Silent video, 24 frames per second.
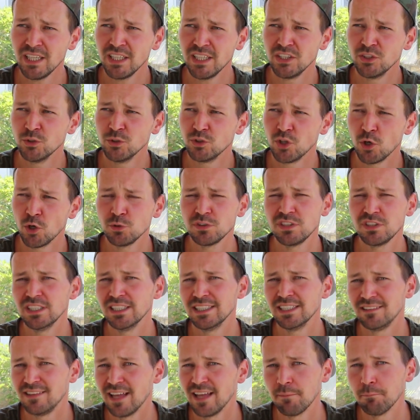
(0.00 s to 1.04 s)
You don't see
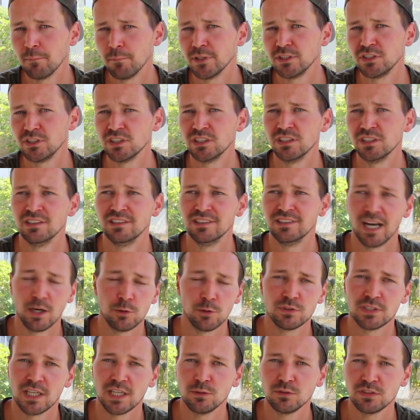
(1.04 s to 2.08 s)
it that much in
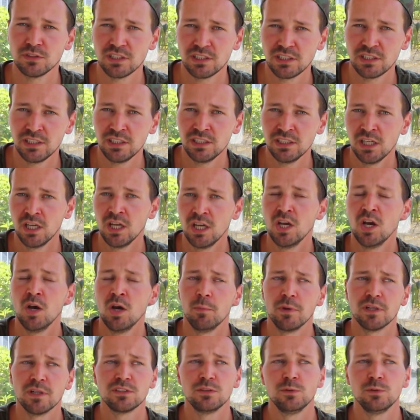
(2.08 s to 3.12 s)
downtown Sydney,
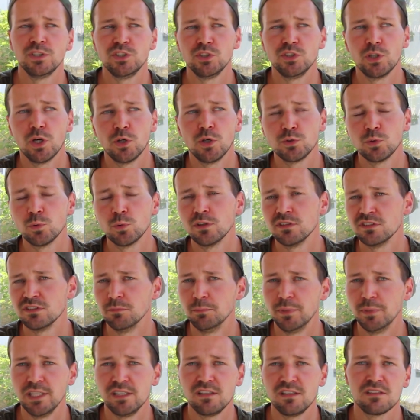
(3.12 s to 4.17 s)
but as soon as you go towards the
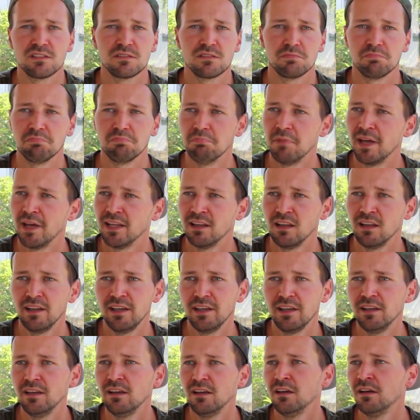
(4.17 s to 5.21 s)
beach,
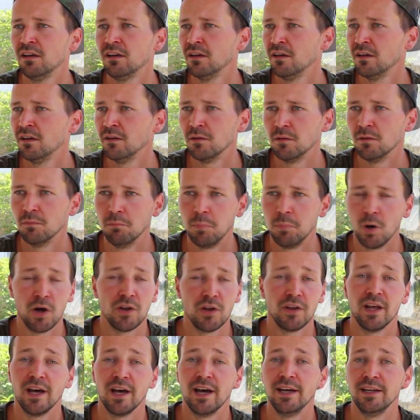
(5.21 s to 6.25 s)
Manly,
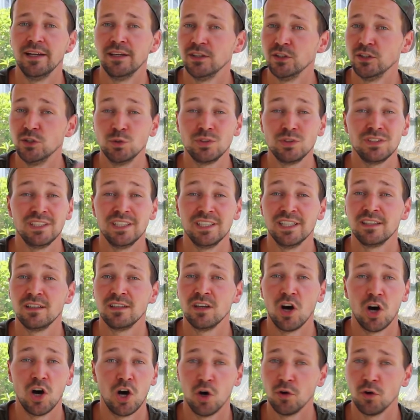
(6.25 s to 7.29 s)
Bondi, you see
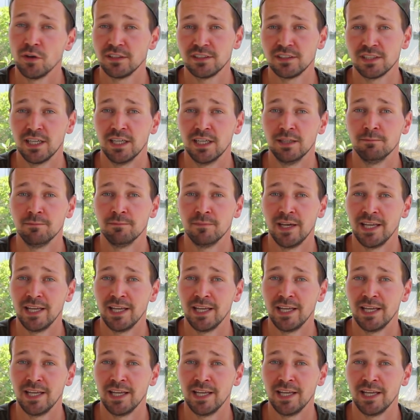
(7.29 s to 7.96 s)
it all the time.